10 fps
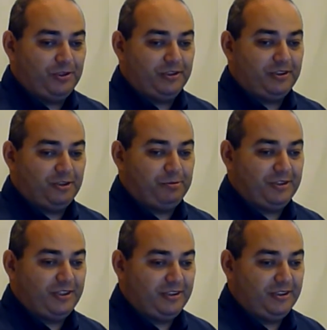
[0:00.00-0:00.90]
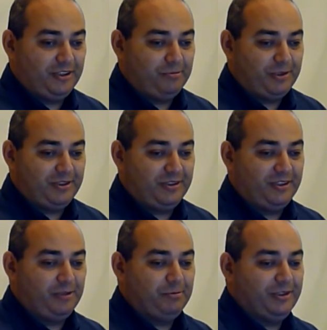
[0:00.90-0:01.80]
which will allow you to
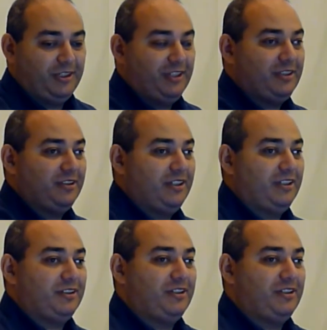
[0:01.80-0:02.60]
identify backtracing.